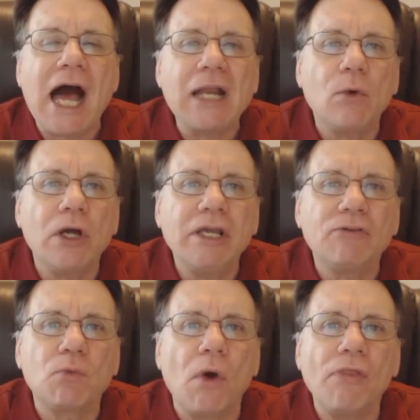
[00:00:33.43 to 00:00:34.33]
Ottawa
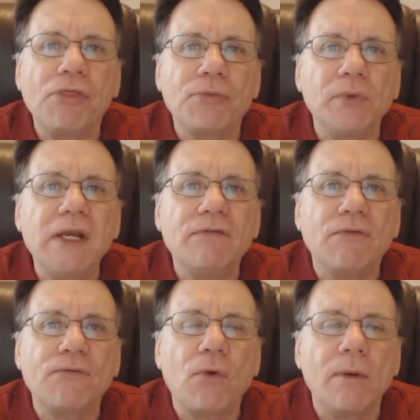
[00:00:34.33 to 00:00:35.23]
has won 3
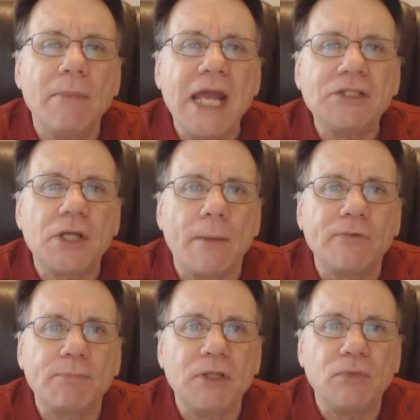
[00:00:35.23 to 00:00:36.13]
of the 4
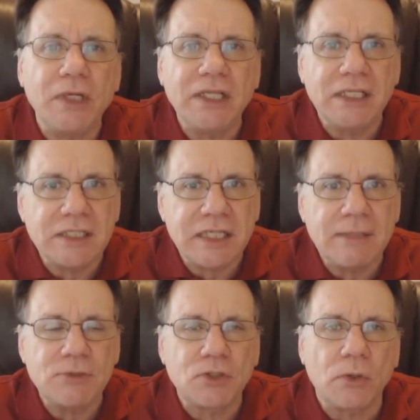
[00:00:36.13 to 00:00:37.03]
matchups between these
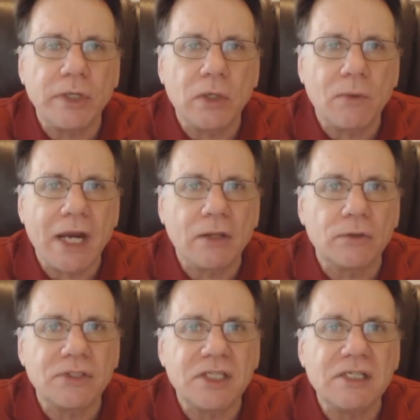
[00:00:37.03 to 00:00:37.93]
teams during the
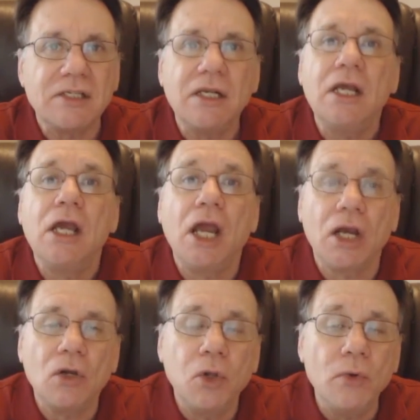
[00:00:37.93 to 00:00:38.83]
regular season,
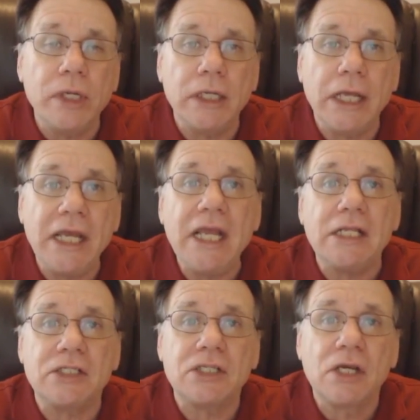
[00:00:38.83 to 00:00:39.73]
including
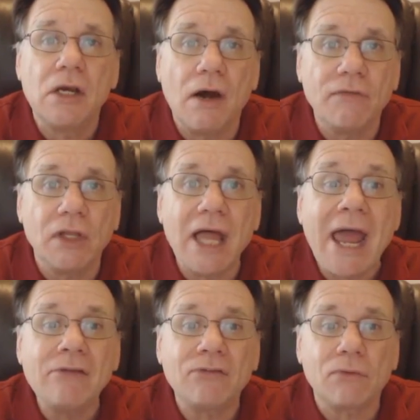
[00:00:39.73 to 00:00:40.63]
each of the
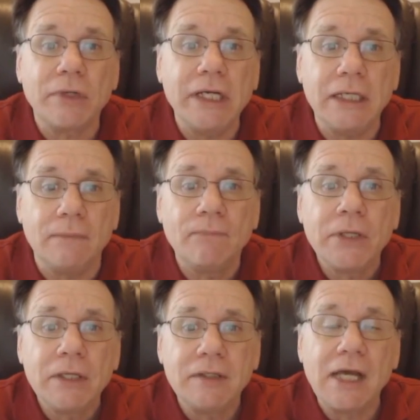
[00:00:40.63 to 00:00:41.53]
last 3.
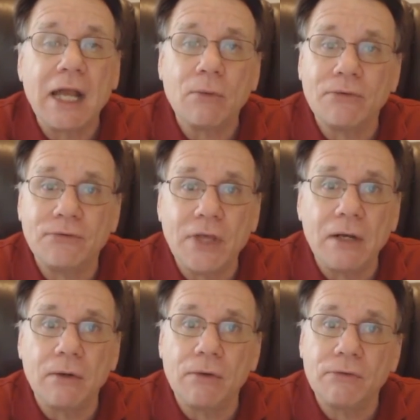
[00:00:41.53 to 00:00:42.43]
The Ottawa
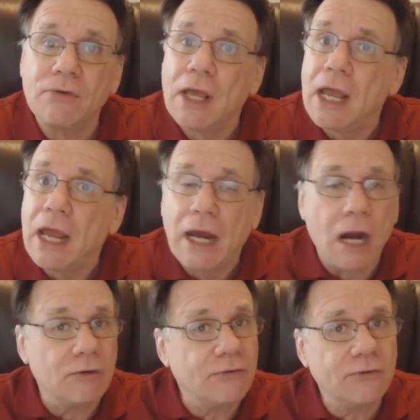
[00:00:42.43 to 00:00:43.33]
Senators
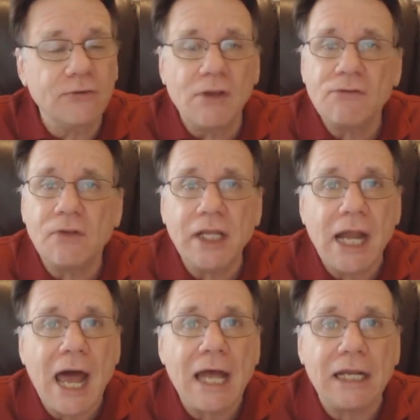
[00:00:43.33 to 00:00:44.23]
are
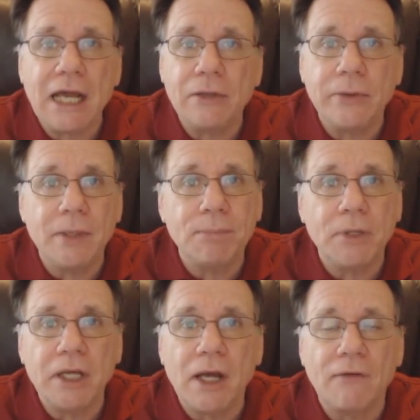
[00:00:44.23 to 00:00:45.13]
sizzling hot entering the
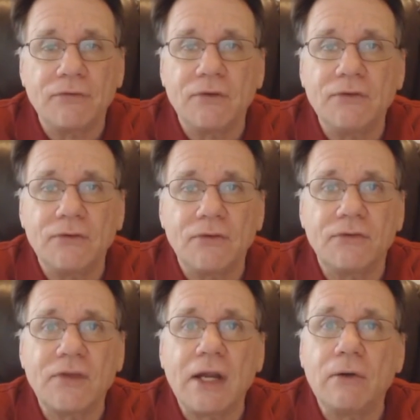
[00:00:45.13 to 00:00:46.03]
playoffs. This is
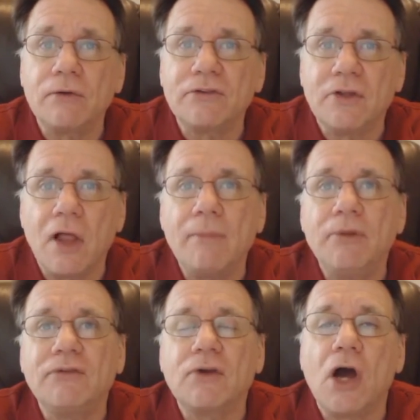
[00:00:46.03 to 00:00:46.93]
a Senators
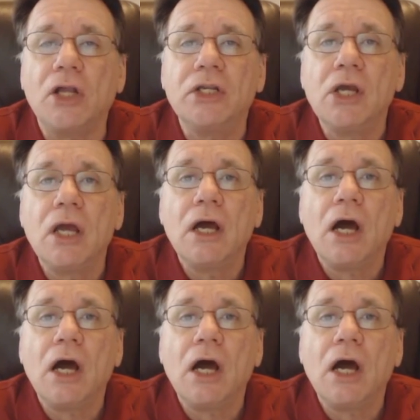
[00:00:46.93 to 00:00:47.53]
club that's gone